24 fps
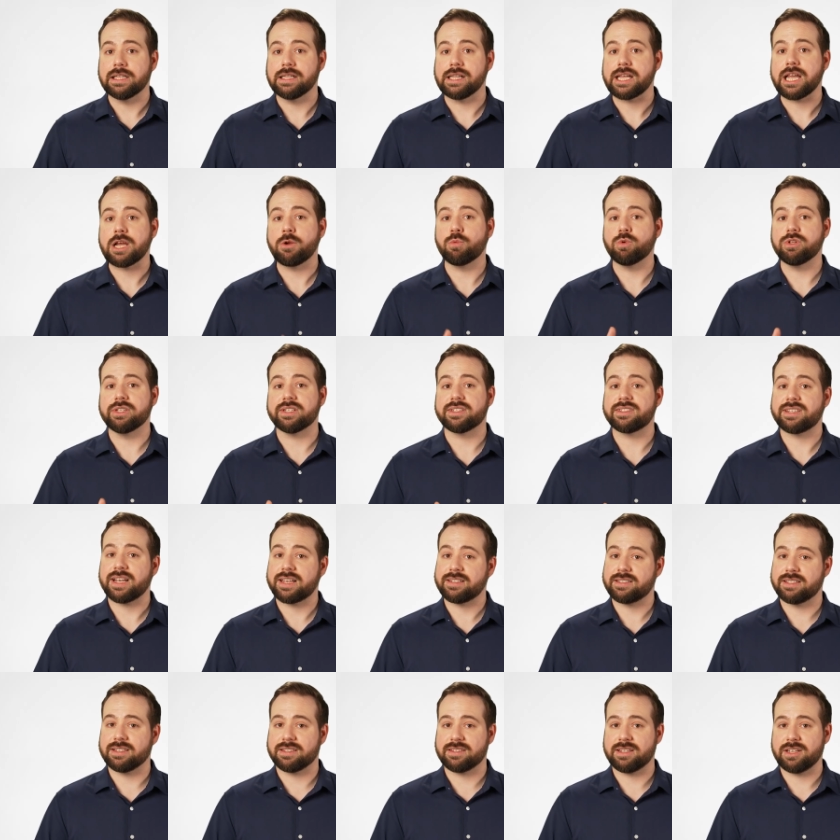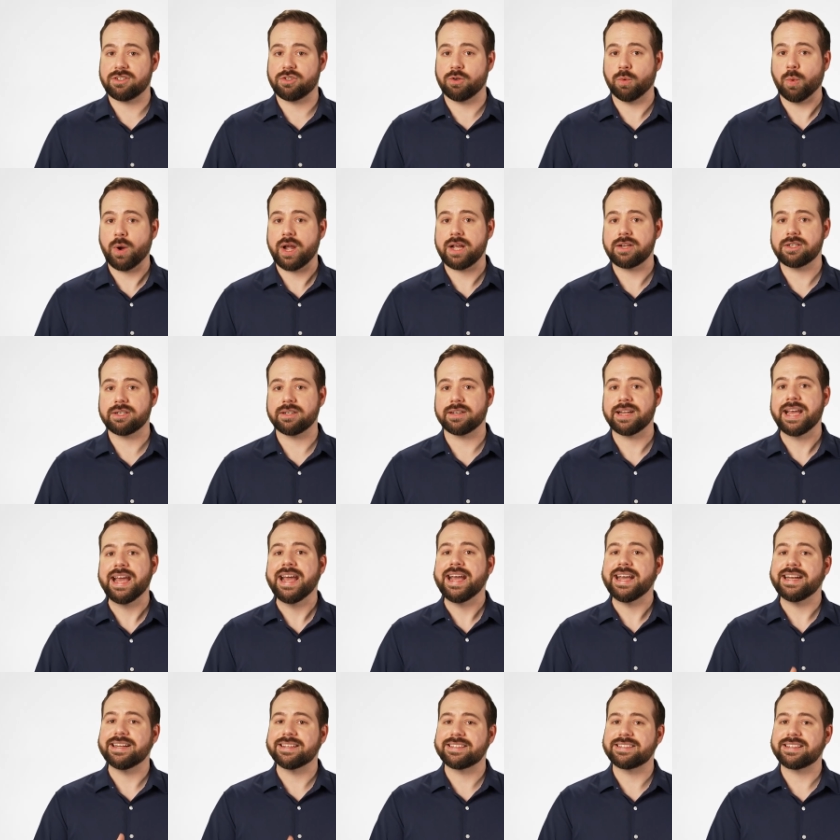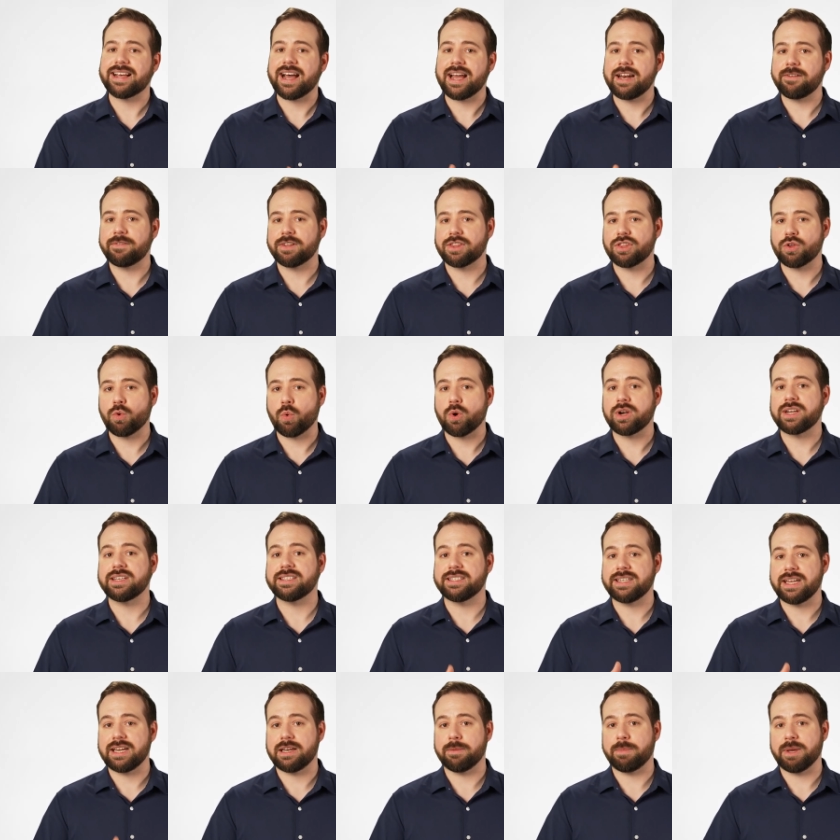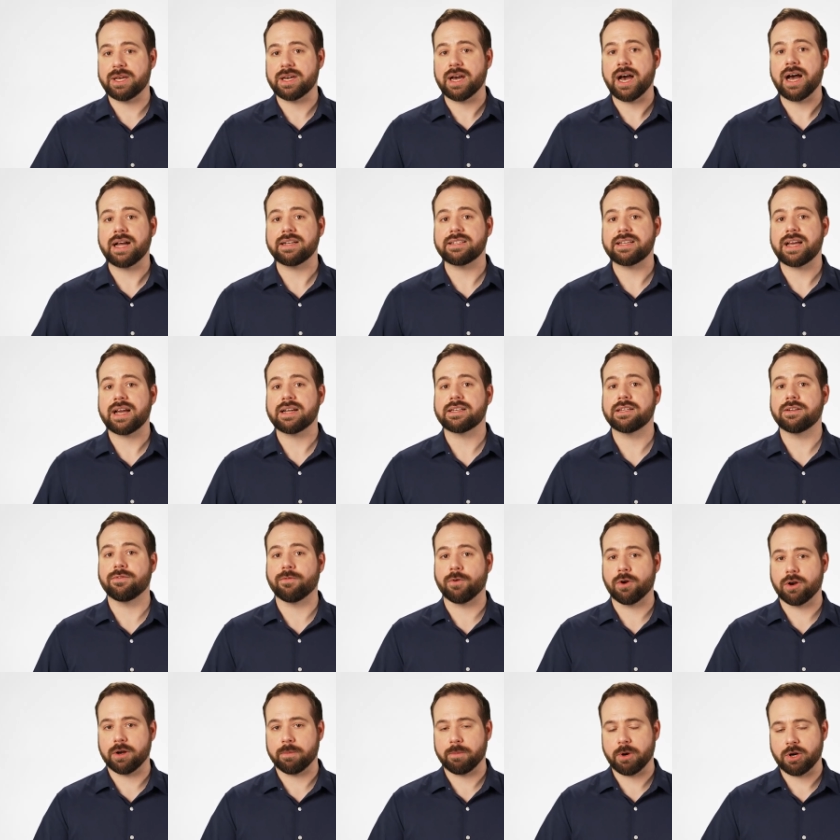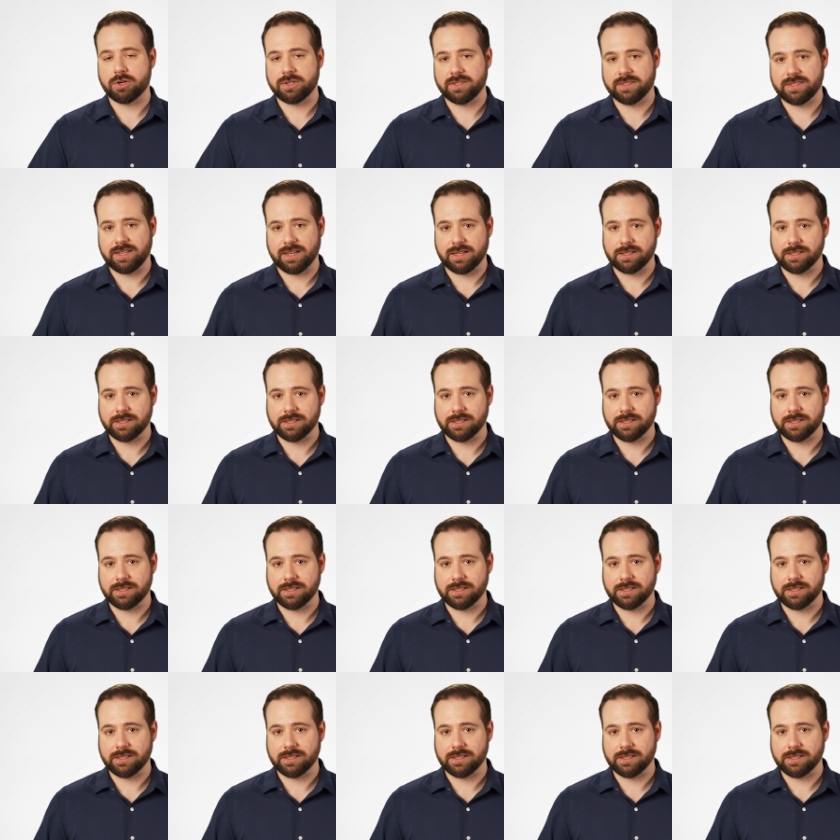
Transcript: The lead will assess the situation and decide if authorities need to be contacted for an emergency